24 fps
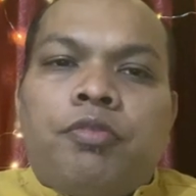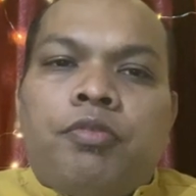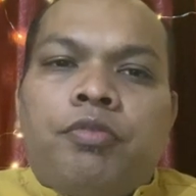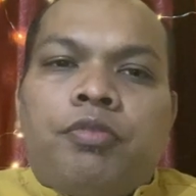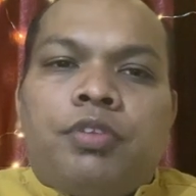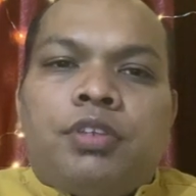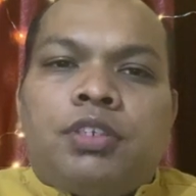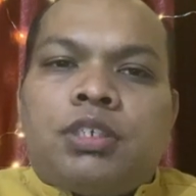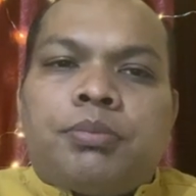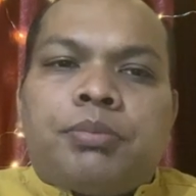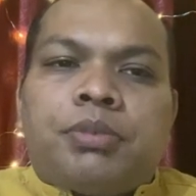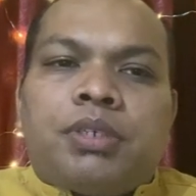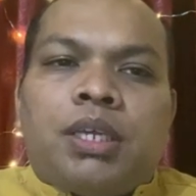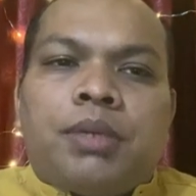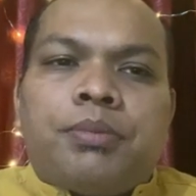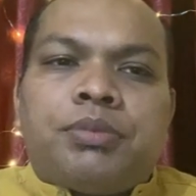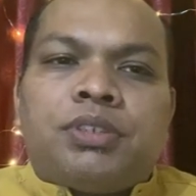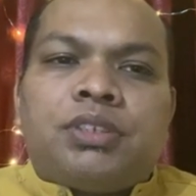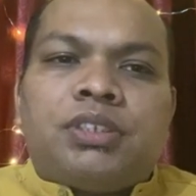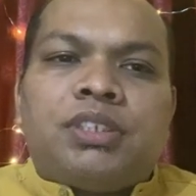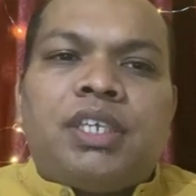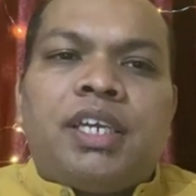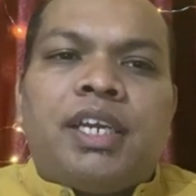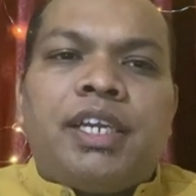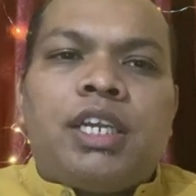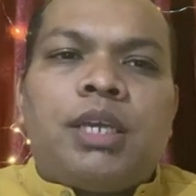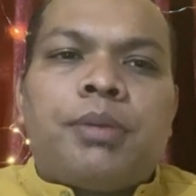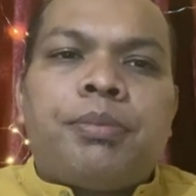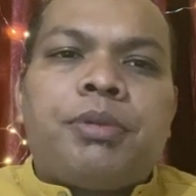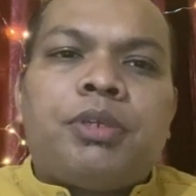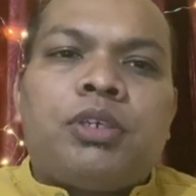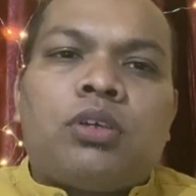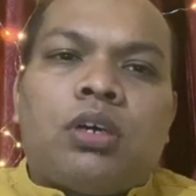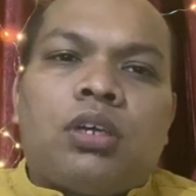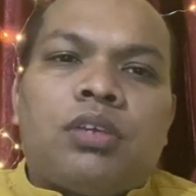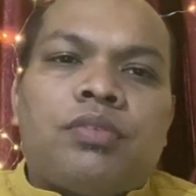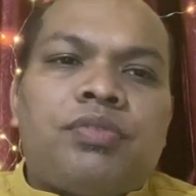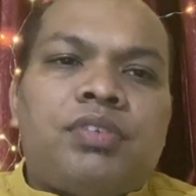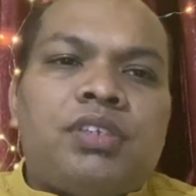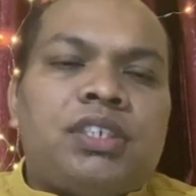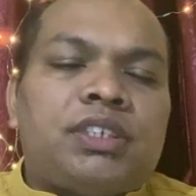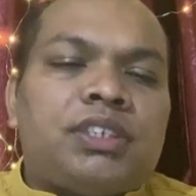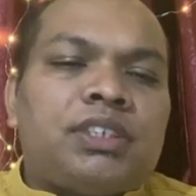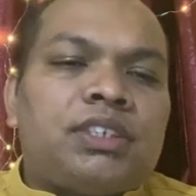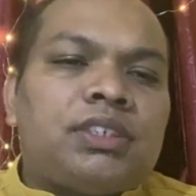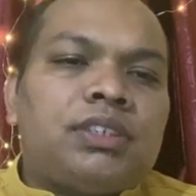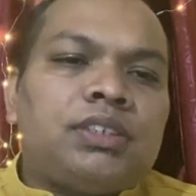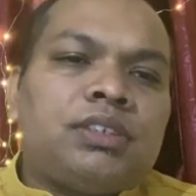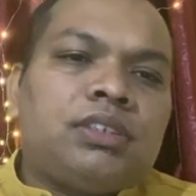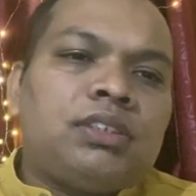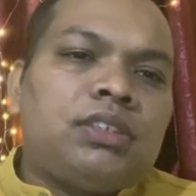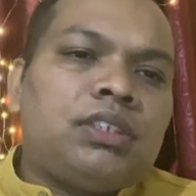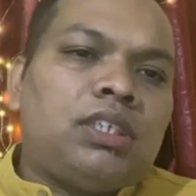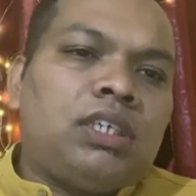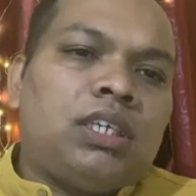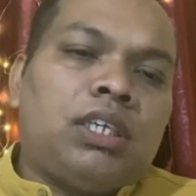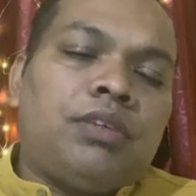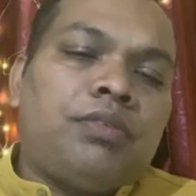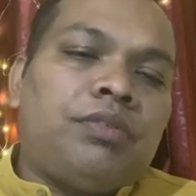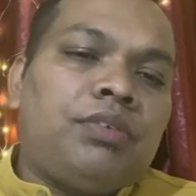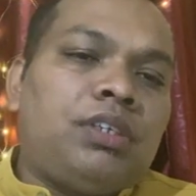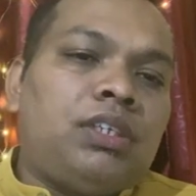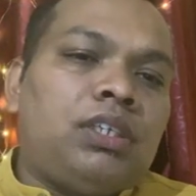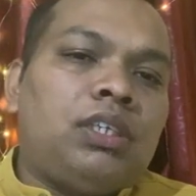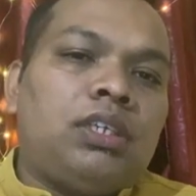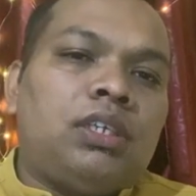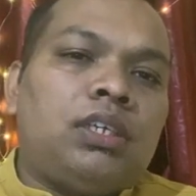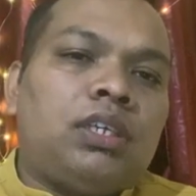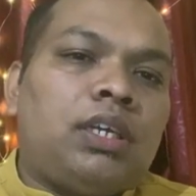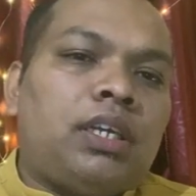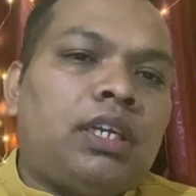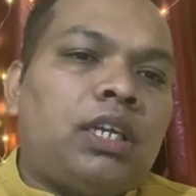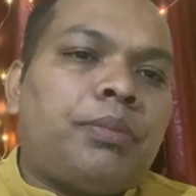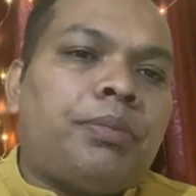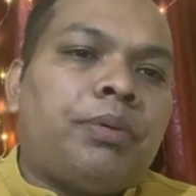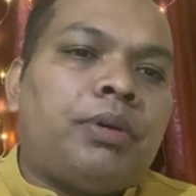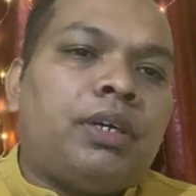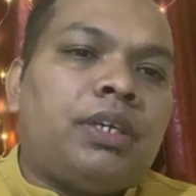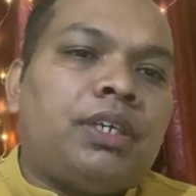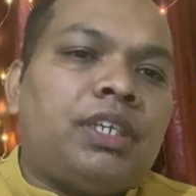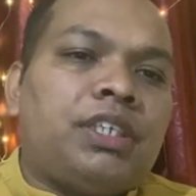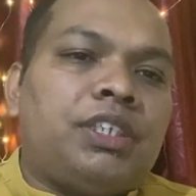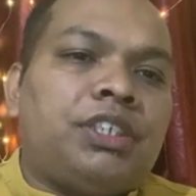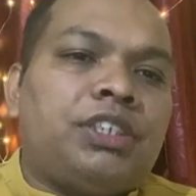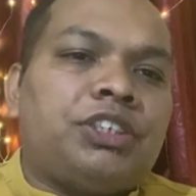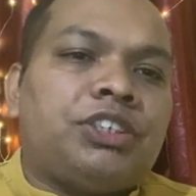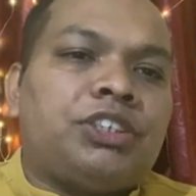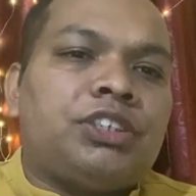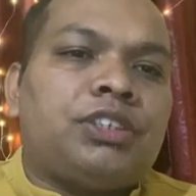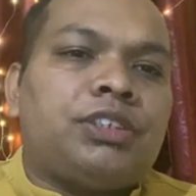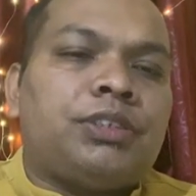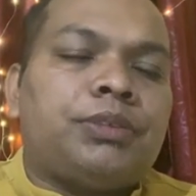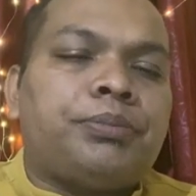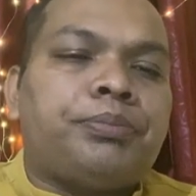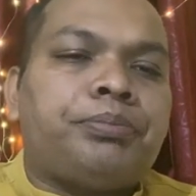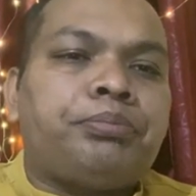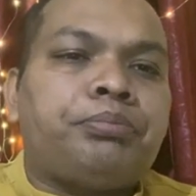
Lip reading: Sometimes they end up in conflicts and we end up hurting each other.